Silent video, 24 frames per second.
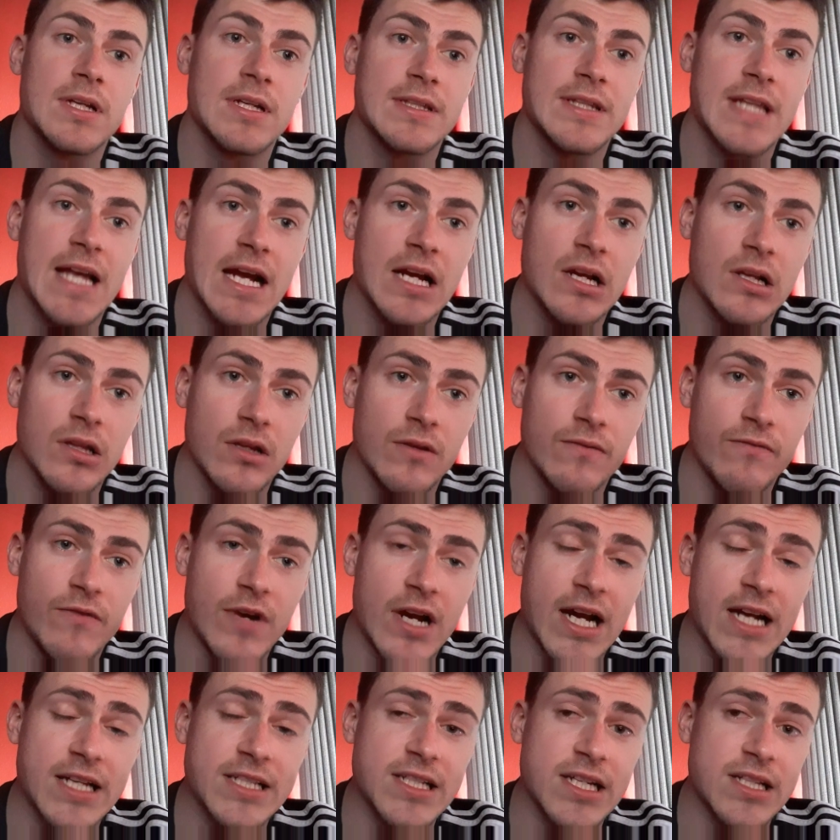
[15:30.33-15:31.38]
Declan
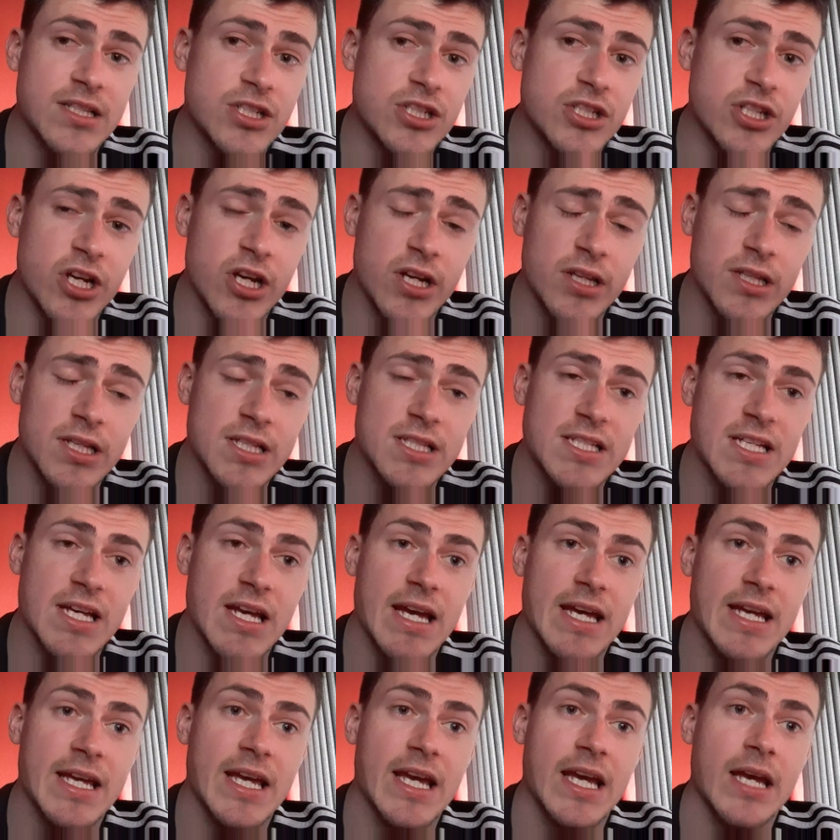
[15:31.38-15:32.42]
Rice, I'd certainly
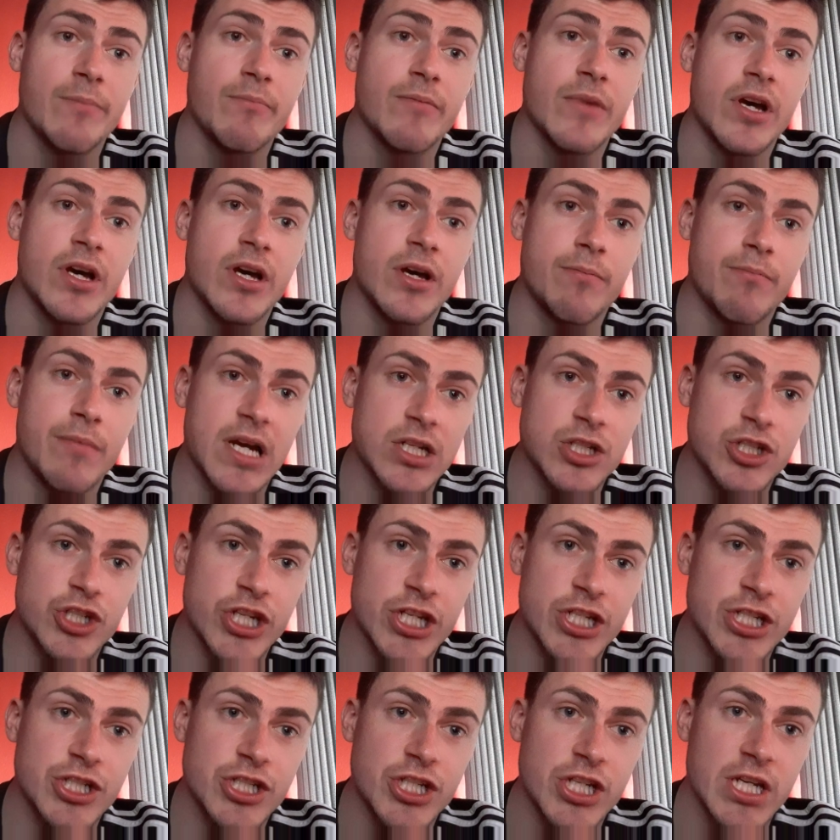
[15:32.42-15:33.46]
take him at
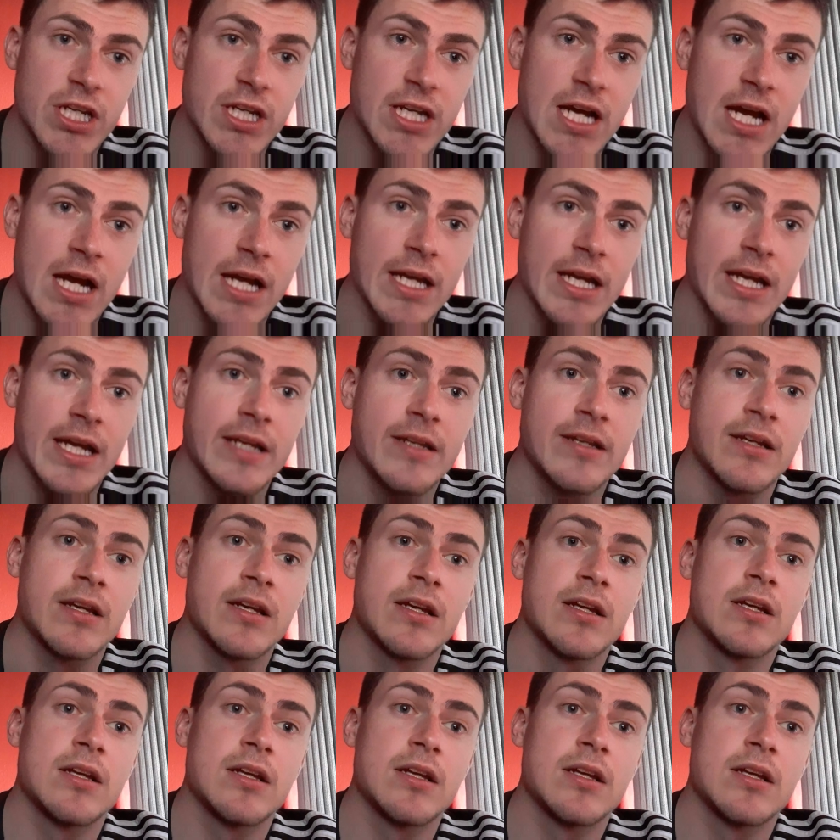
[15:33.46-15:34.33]
Manchester United.